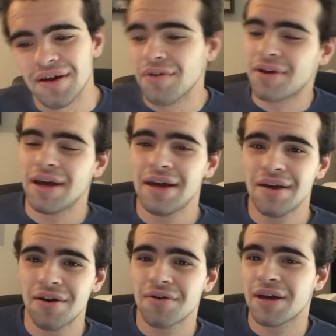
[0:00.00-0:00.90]
Okay,
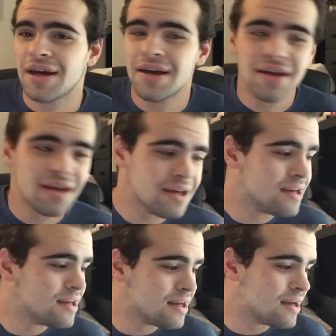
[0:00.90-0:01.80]
okay.
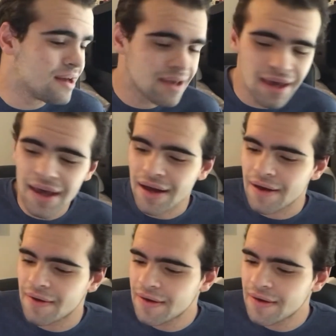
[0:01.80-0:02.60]
Yeah.